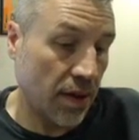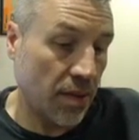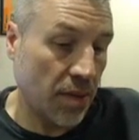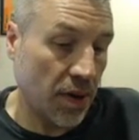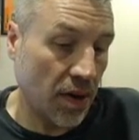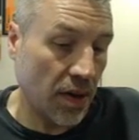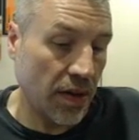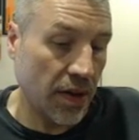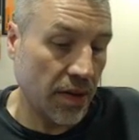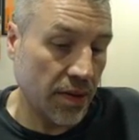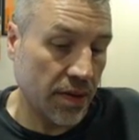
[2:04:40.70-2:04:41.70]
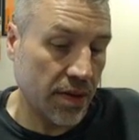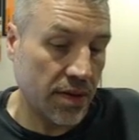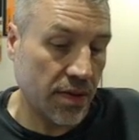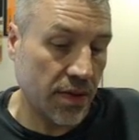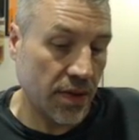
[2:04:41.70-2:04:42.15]
But although
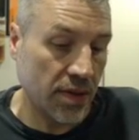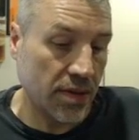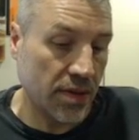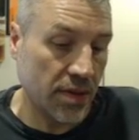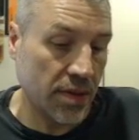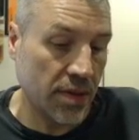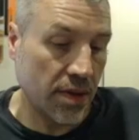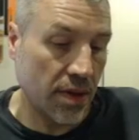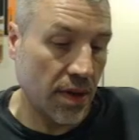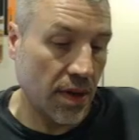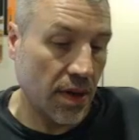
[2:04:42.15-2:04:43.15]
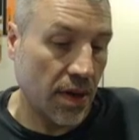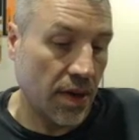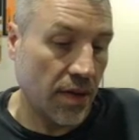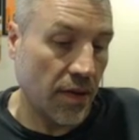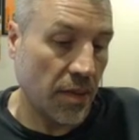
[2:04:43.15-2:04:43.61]
this feels,
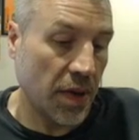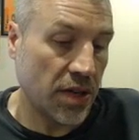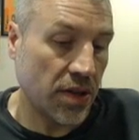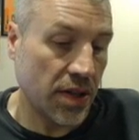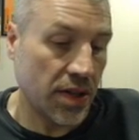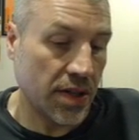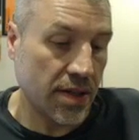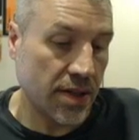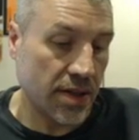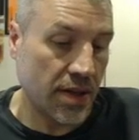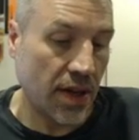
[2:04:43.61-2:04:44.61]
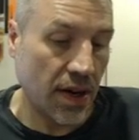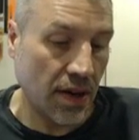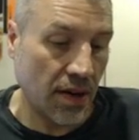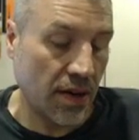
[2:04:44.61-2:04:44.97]
if I measure the distance here,